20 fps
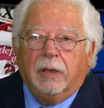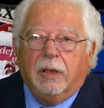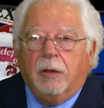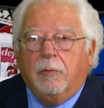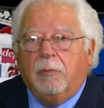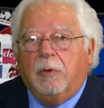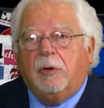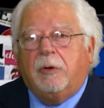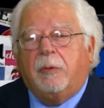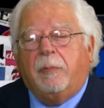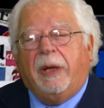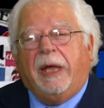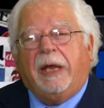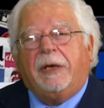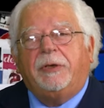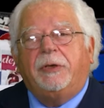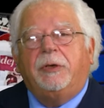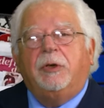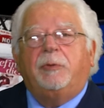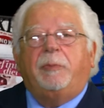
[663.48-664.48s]
Welcome back
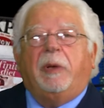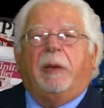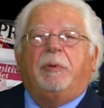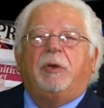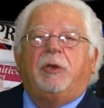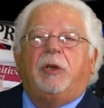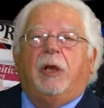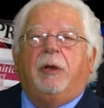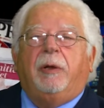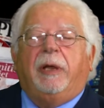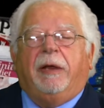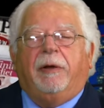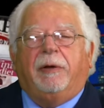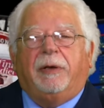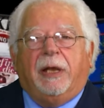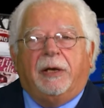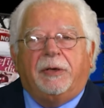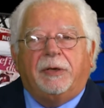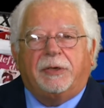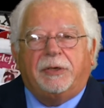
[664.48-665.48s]
to the Newspaper Show here at
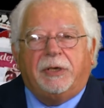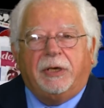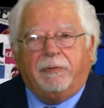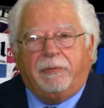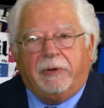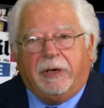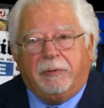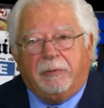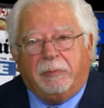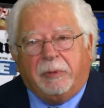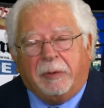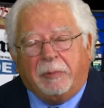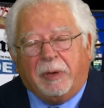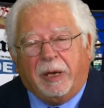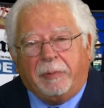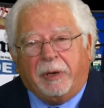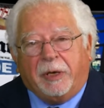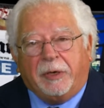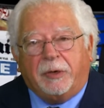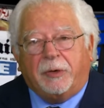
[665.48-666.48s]
Latest TV with me,
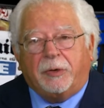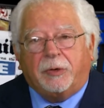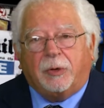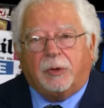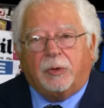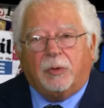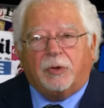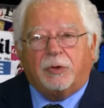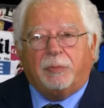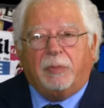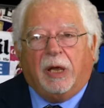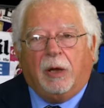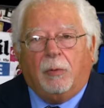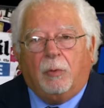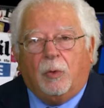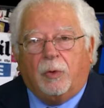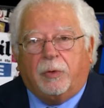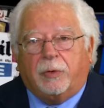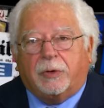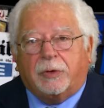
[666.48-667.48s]
Mike Mendoza, and of course, Mark
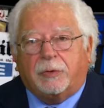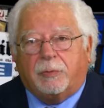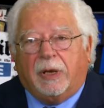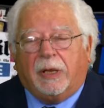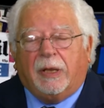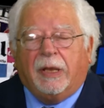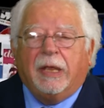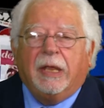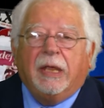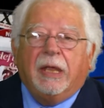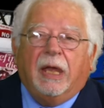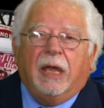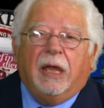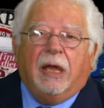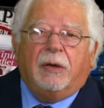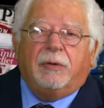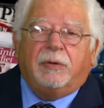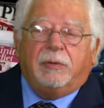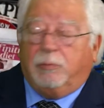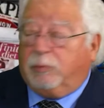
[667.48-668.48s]
Walker as well.
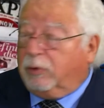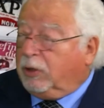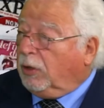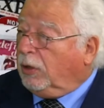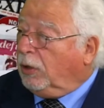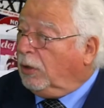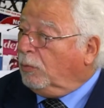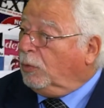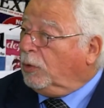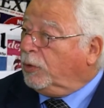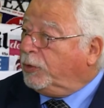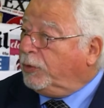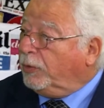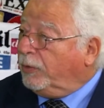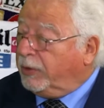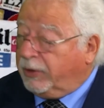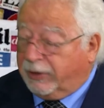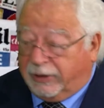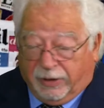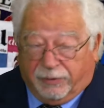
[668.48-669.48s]
Uh, we've got a lot more
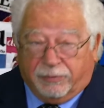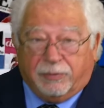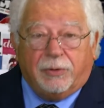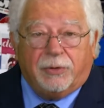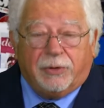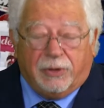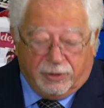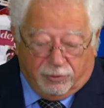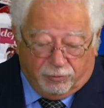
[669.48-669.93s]
stories to get through, so yep.